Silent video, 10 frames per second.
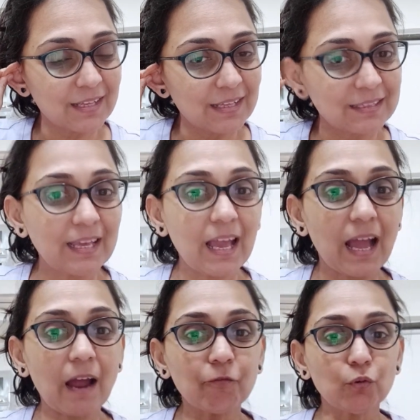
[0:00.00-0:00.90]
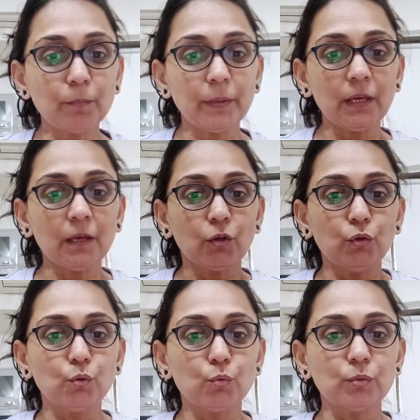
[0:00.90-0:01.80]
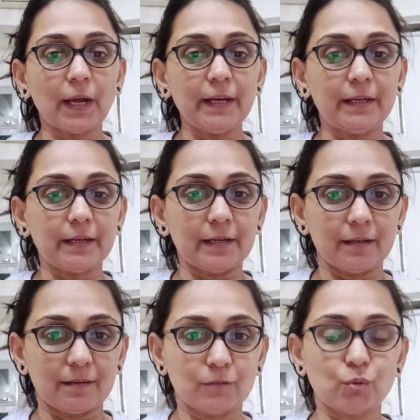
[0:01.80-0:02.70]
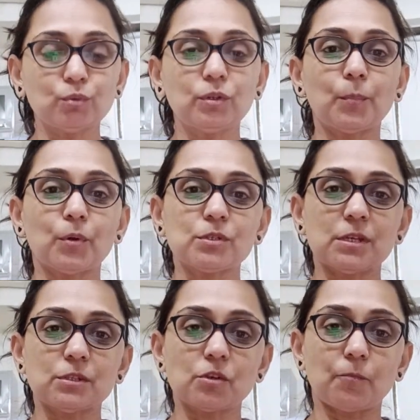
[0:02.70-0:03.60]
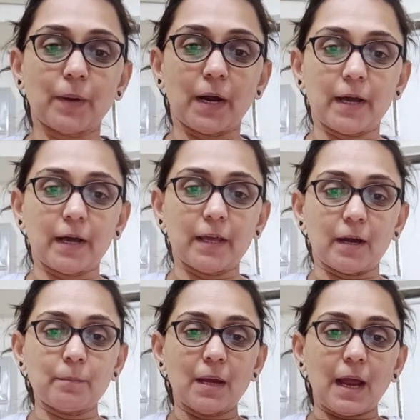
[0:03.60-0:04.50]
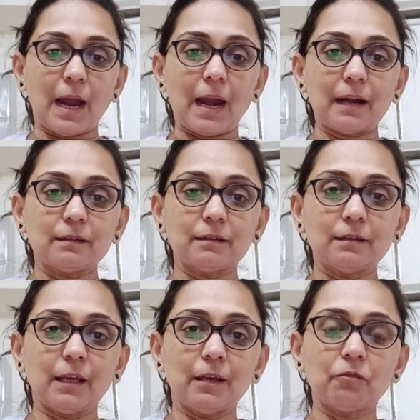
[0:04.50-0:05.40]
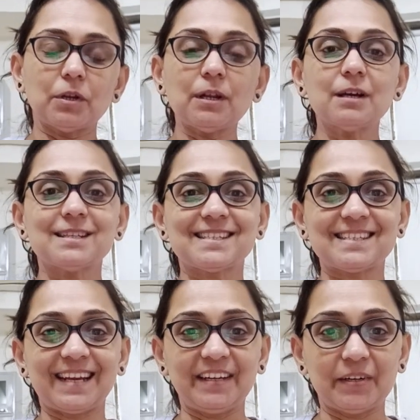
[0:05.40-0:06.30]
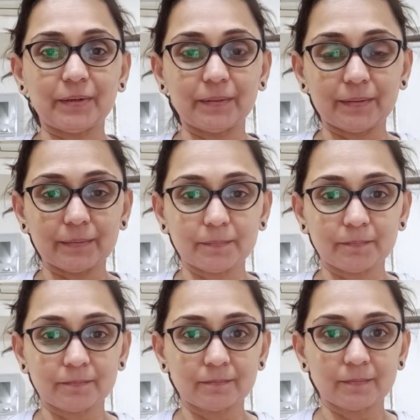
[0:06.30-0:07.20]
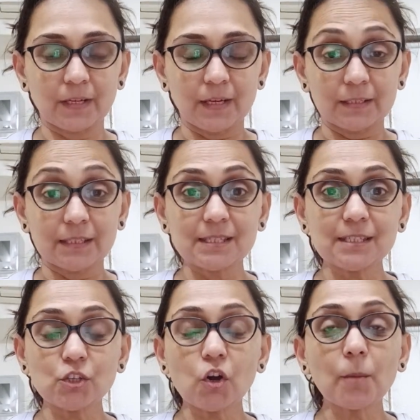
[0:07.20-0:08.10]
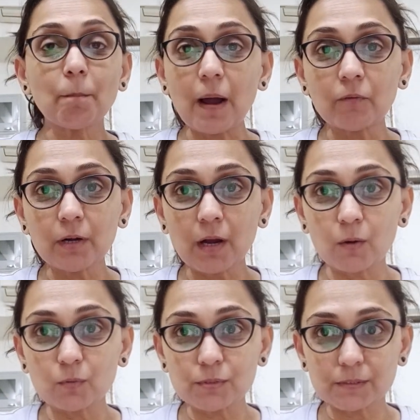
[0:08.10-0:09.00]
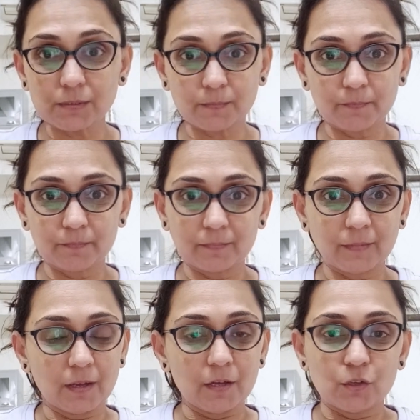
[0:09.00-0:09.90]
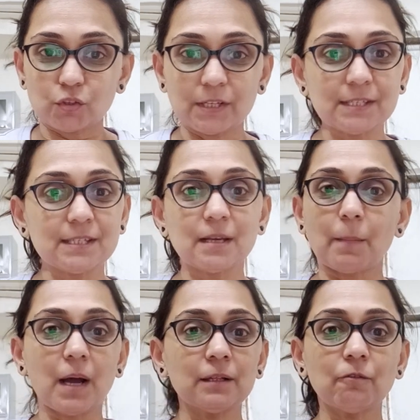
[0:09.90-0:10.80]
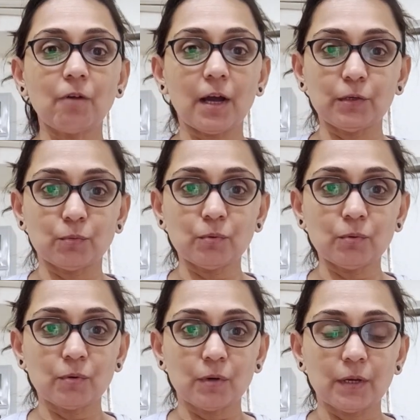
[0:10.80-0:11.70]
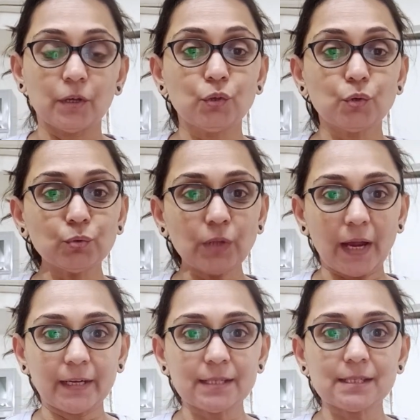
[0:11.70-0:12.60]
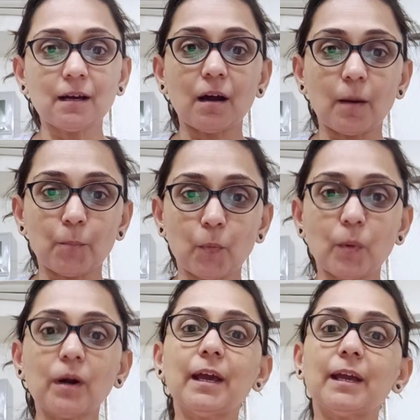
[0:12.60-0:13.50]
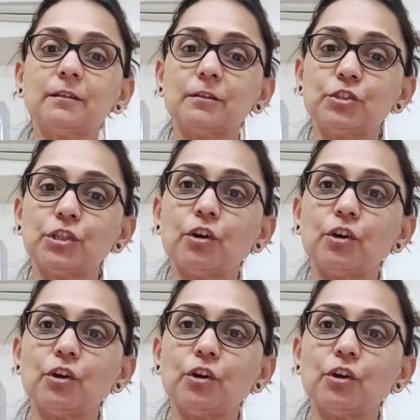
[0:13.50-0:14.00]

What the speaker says: they have to be united through the process of pranayama at the navel center. This is your powerhouse. So this samana vayu unites the upward energy